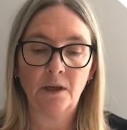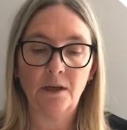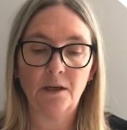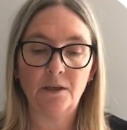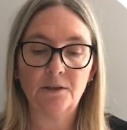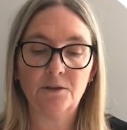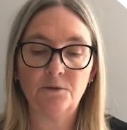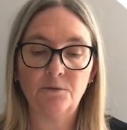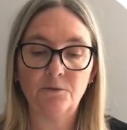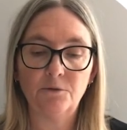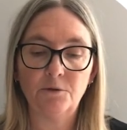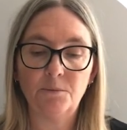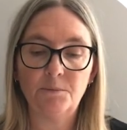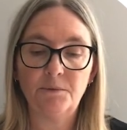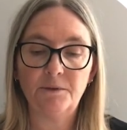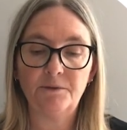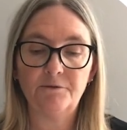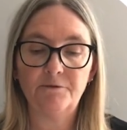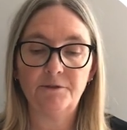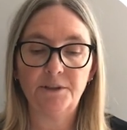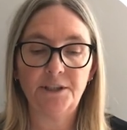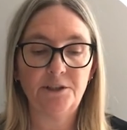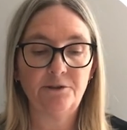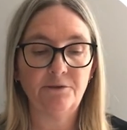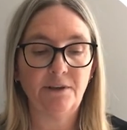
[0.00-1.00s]
A
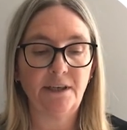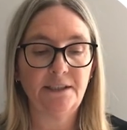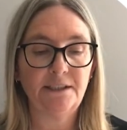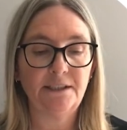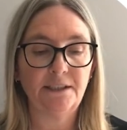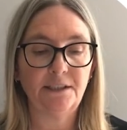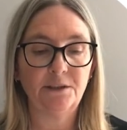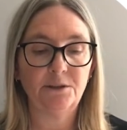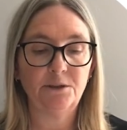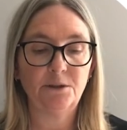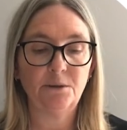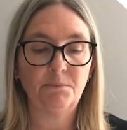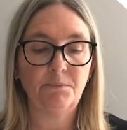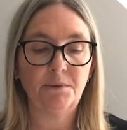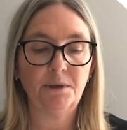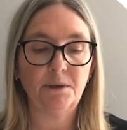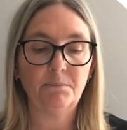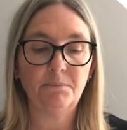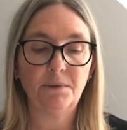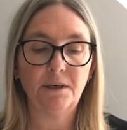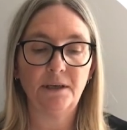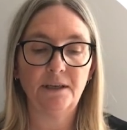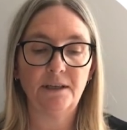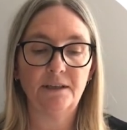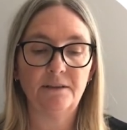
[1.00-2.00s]
trauma-free dressing should be
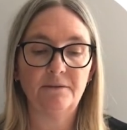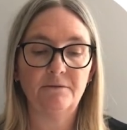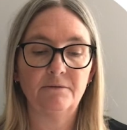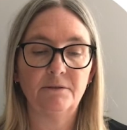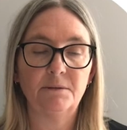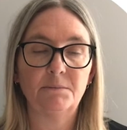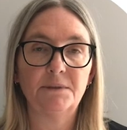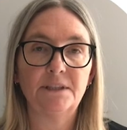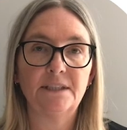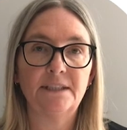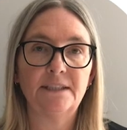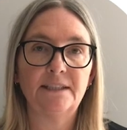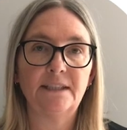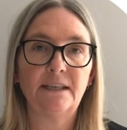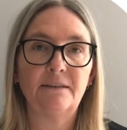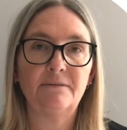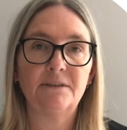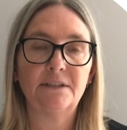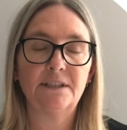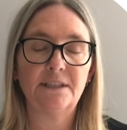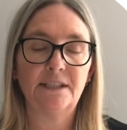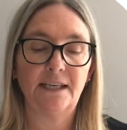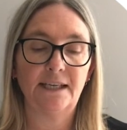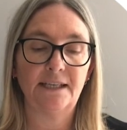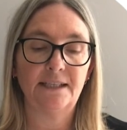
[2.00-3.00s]
applied for up to
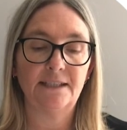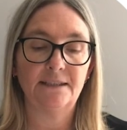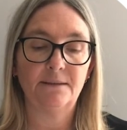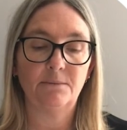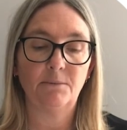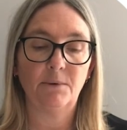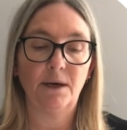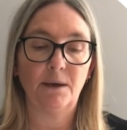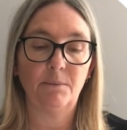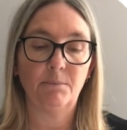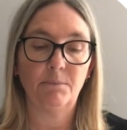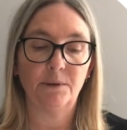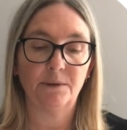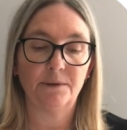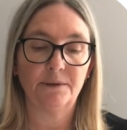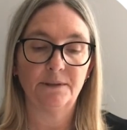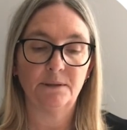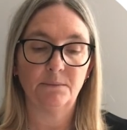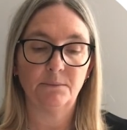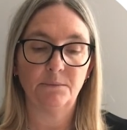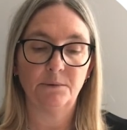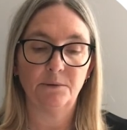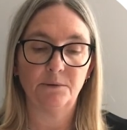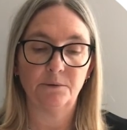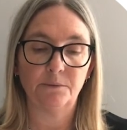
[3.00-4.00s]
7 days where
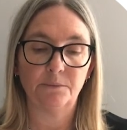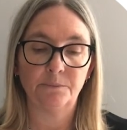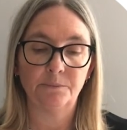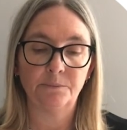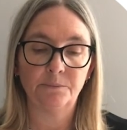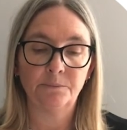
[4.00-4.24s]
possible.